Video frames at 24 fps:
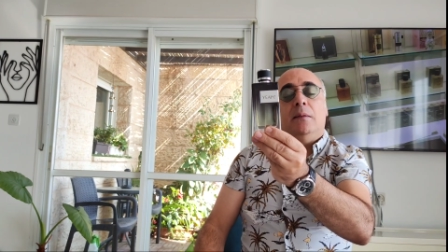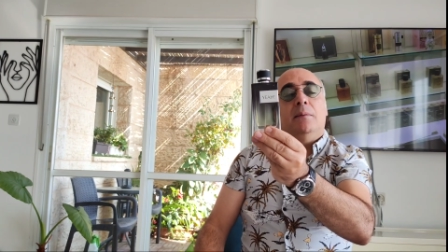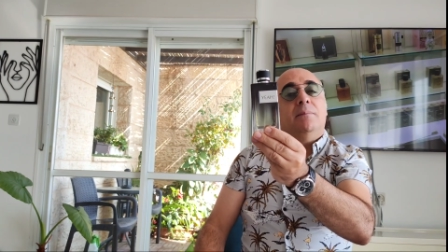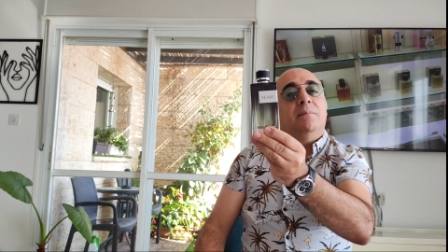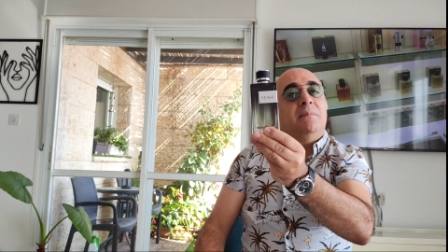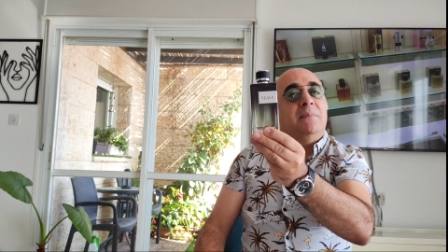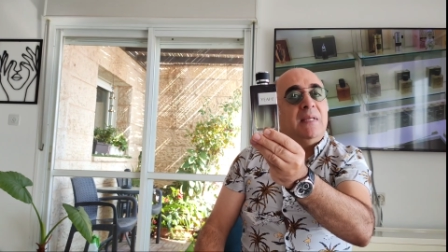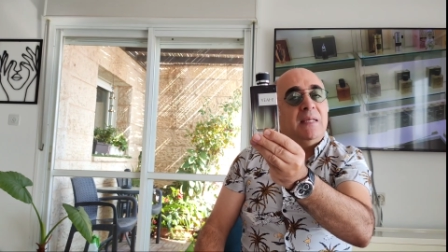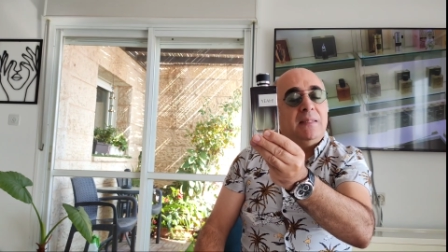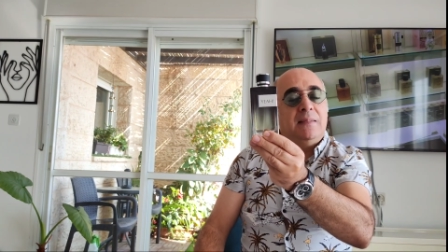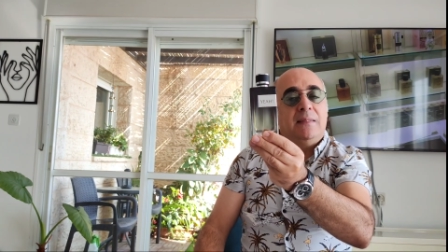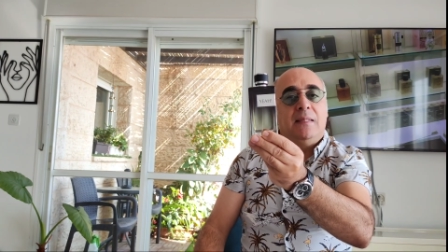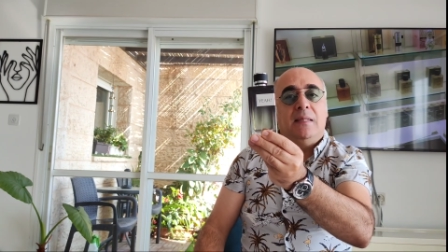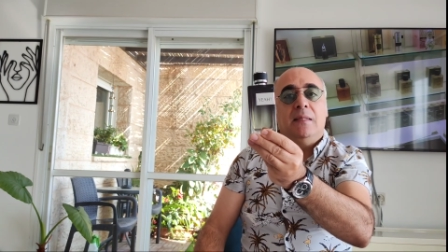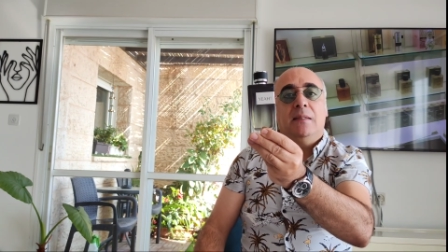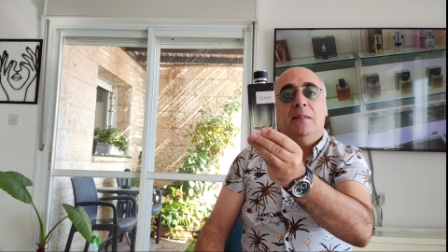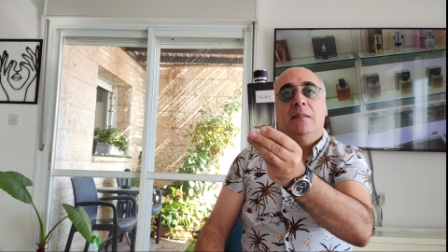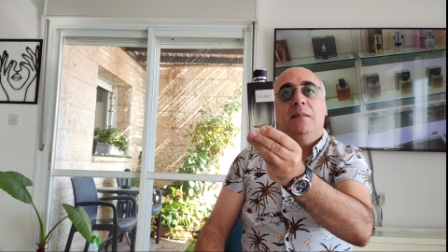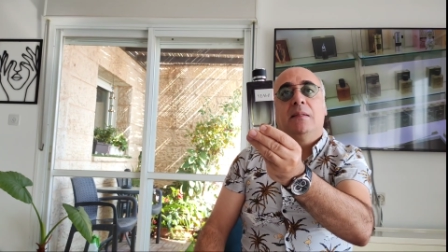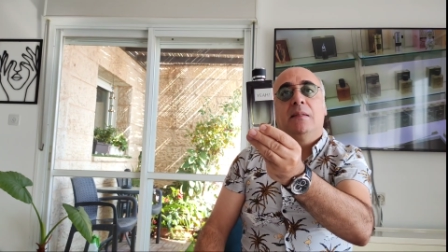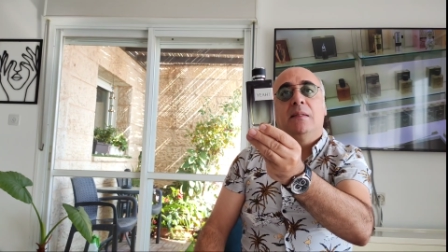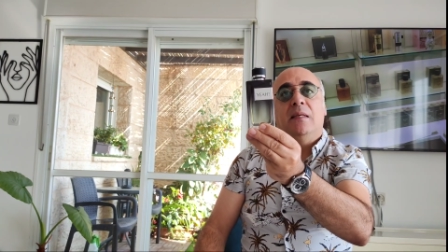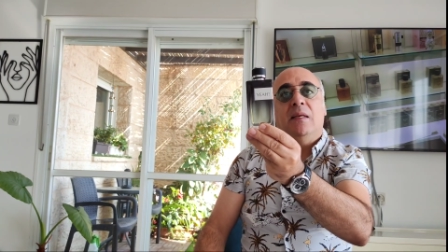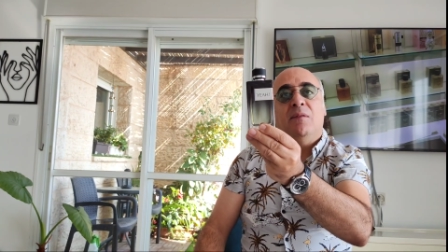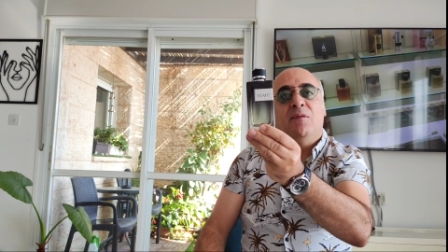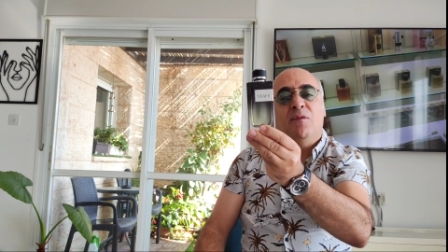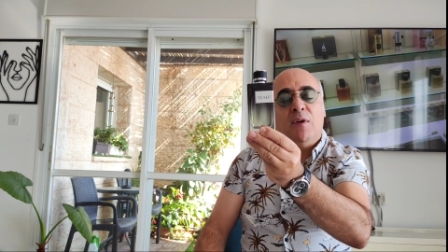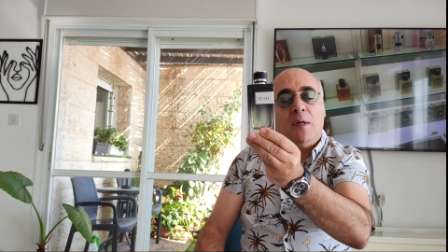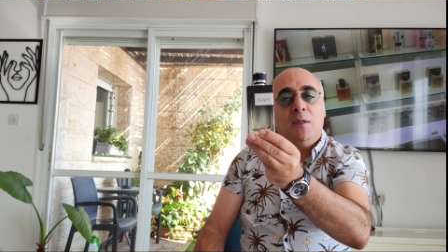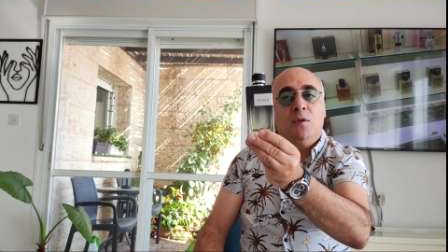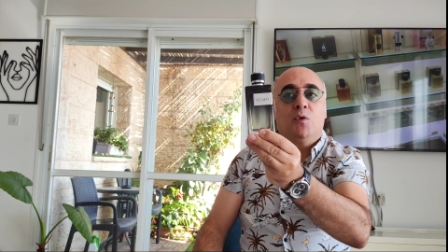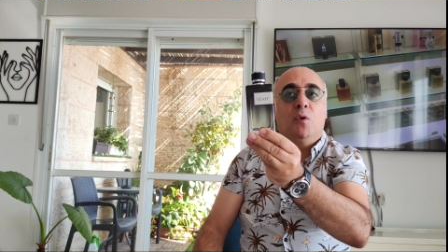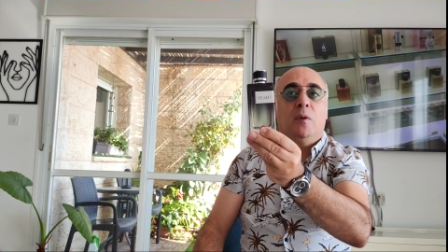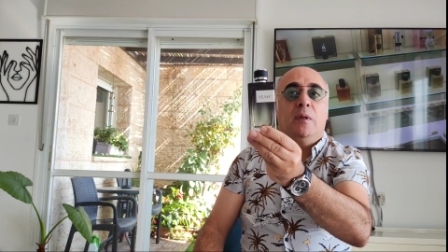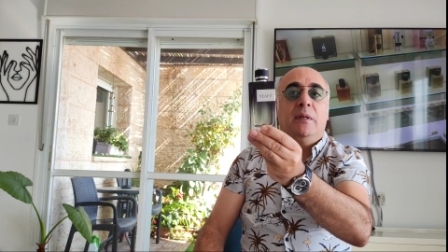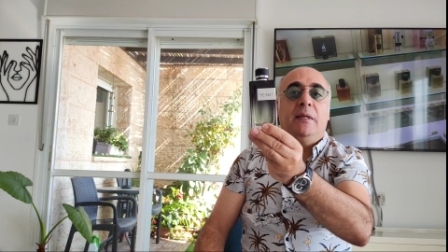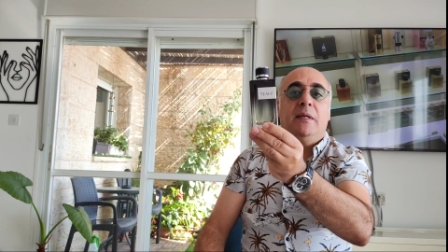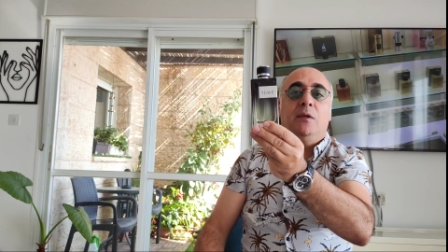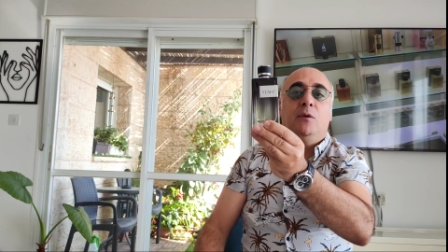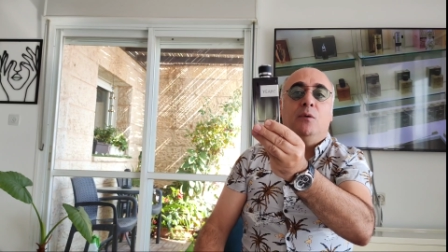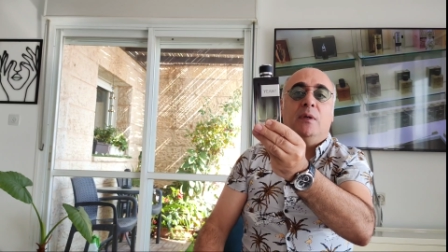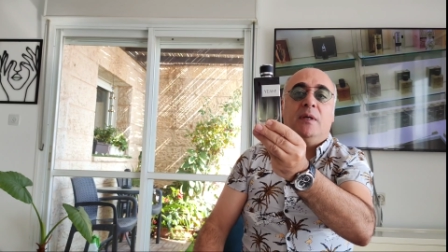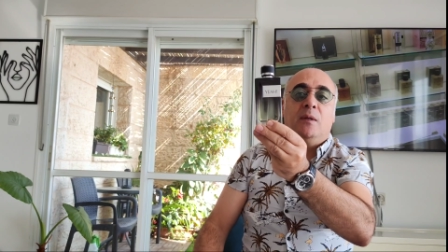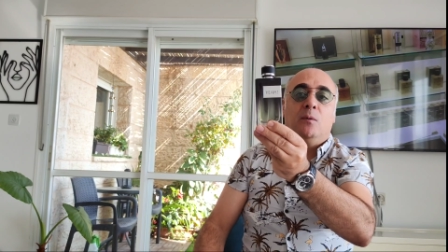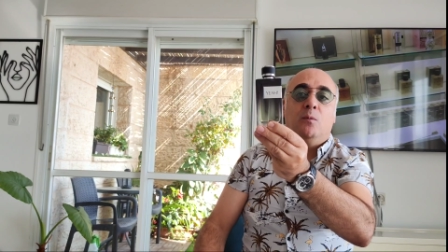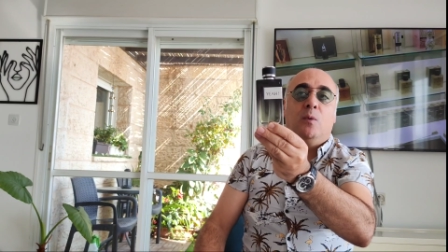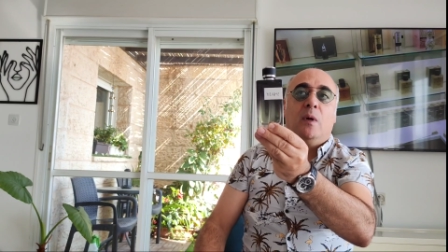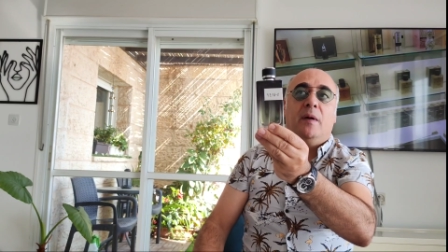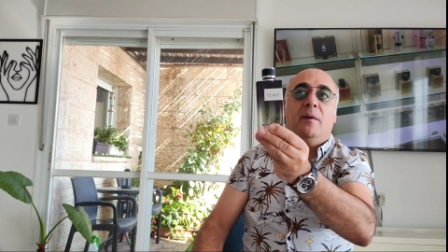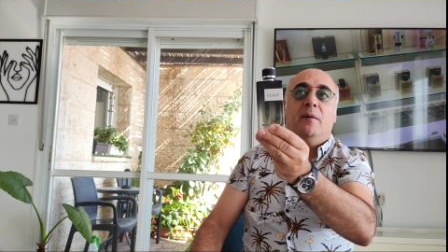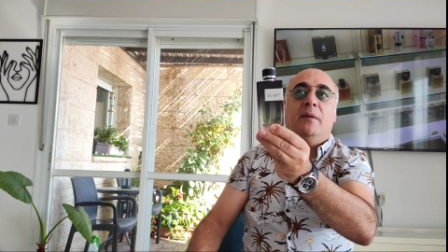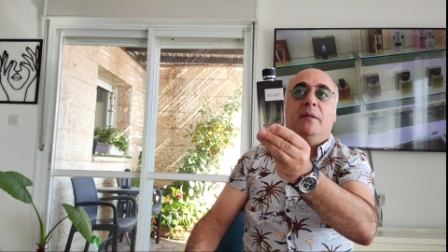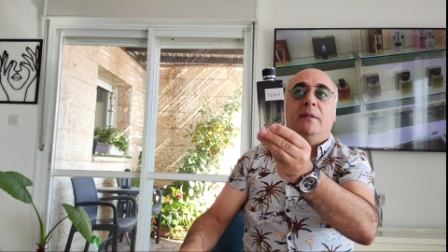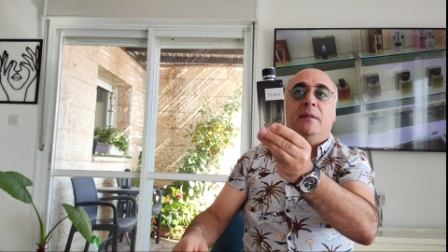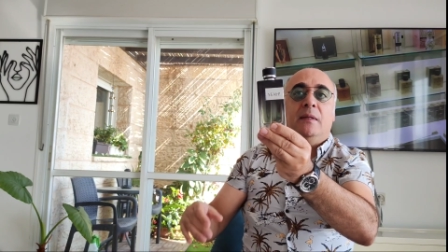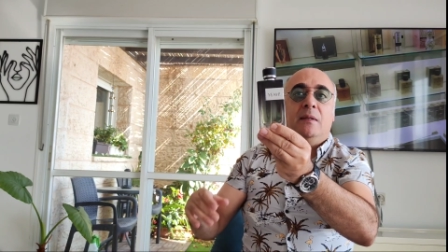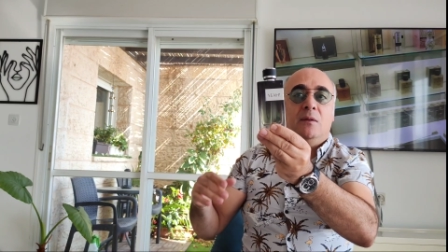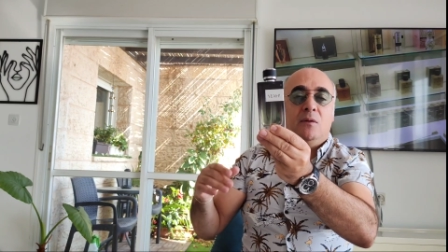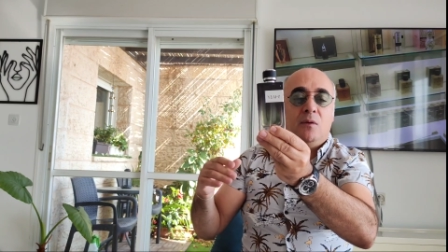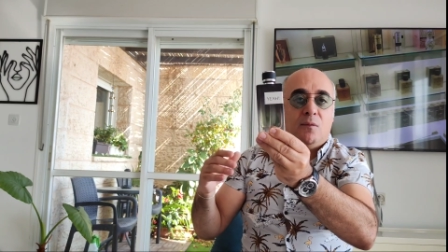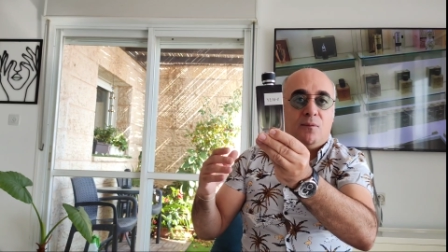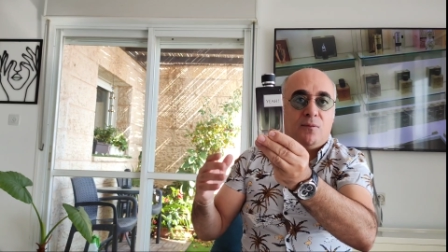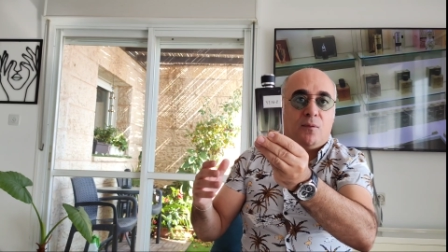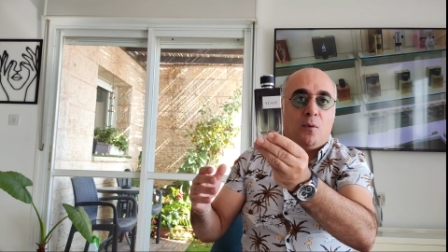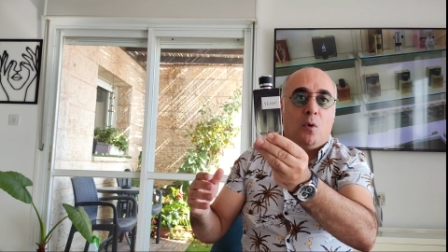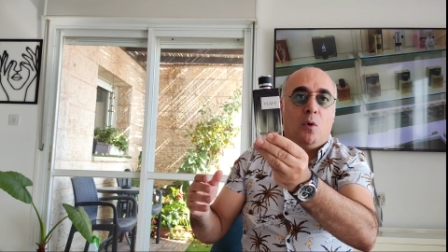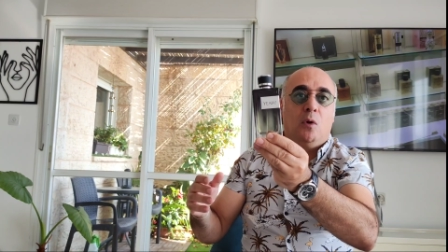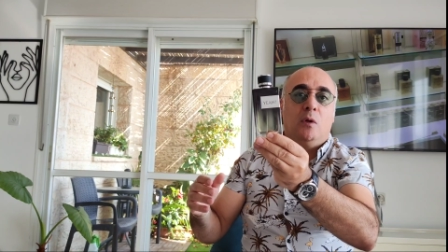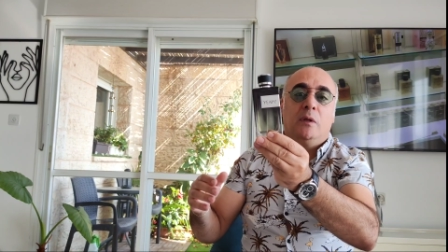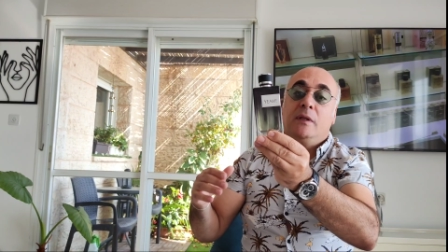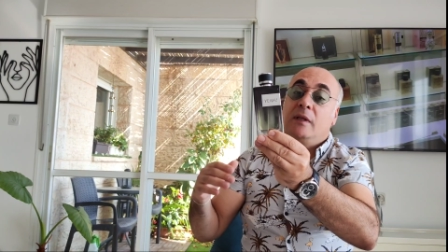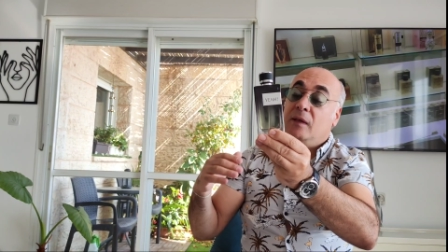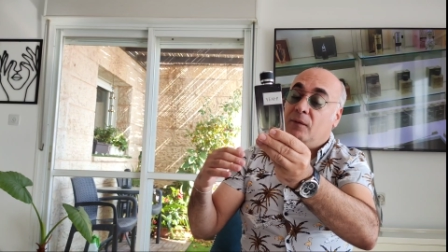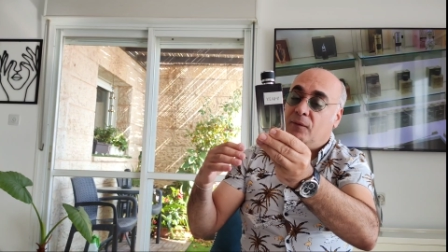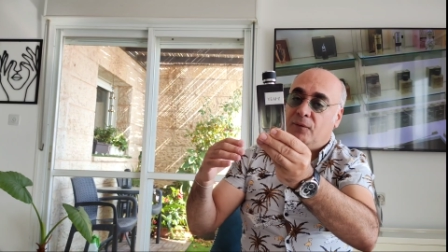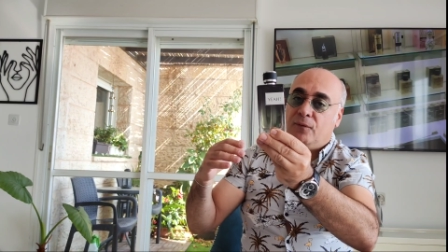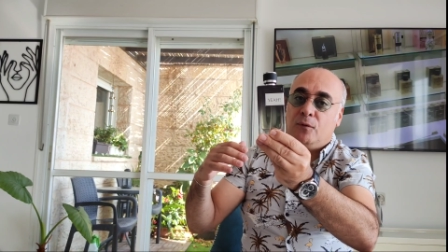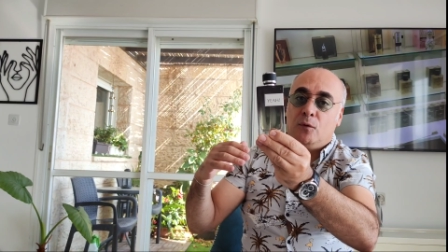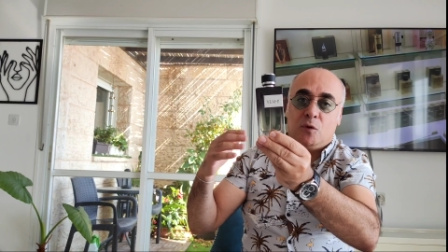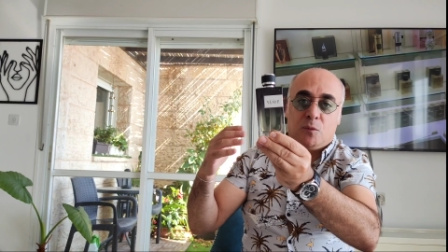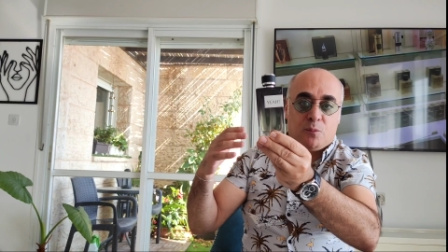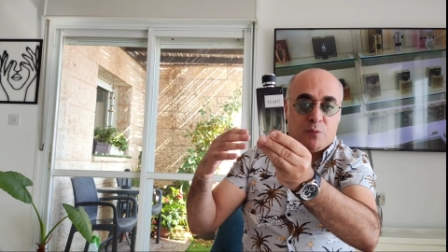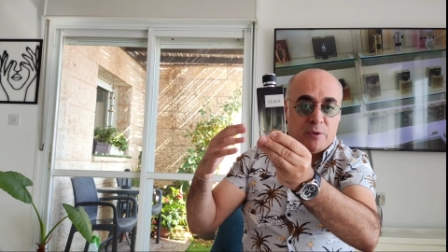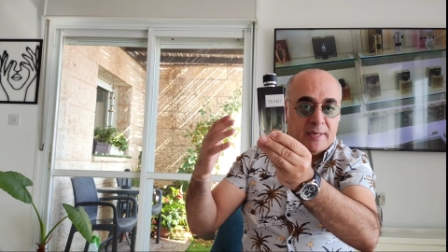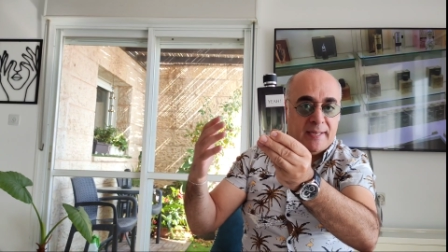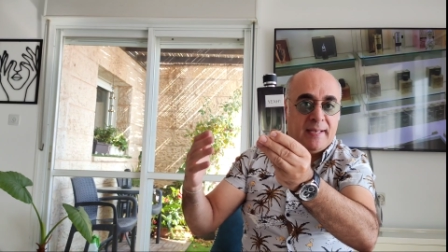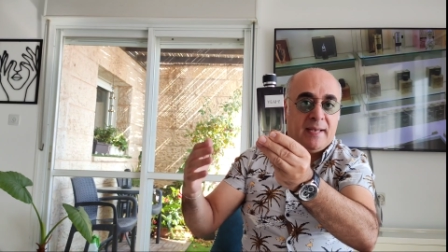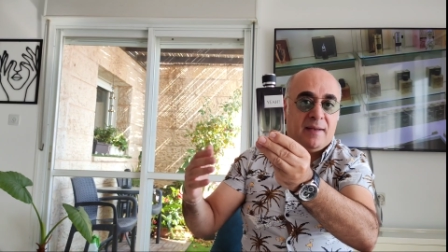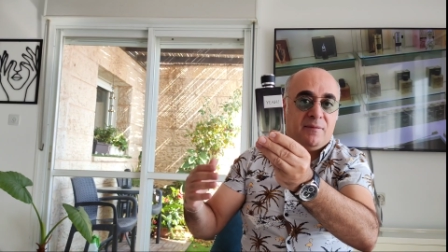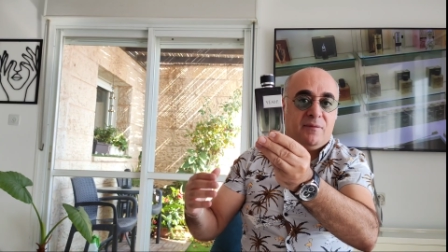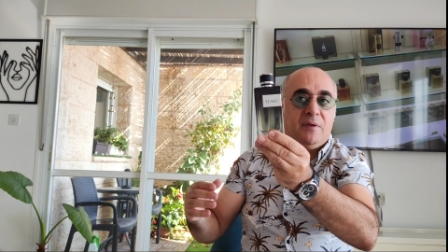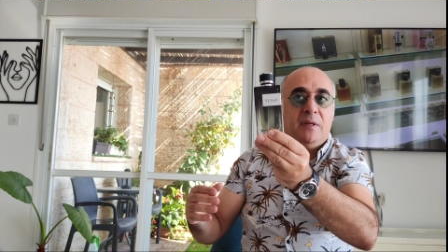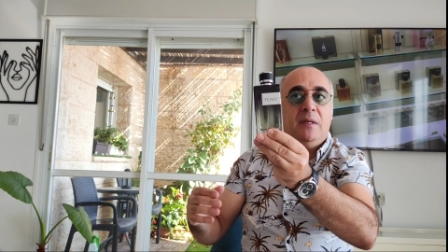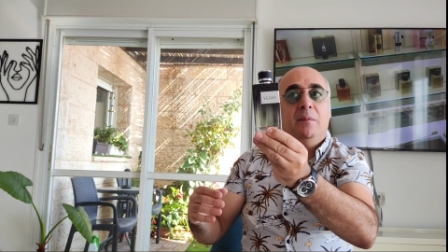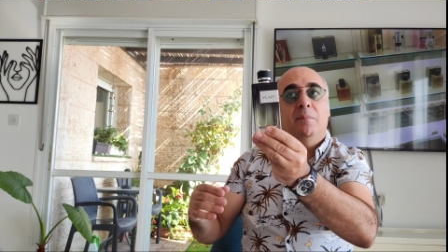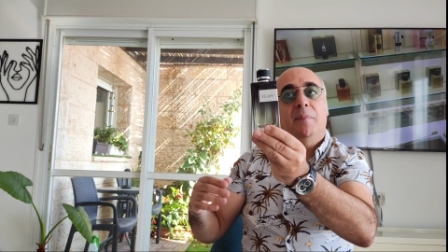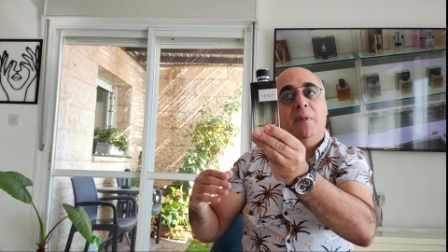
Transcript: This is eventually, you can wear it in the fall if you spray heavy,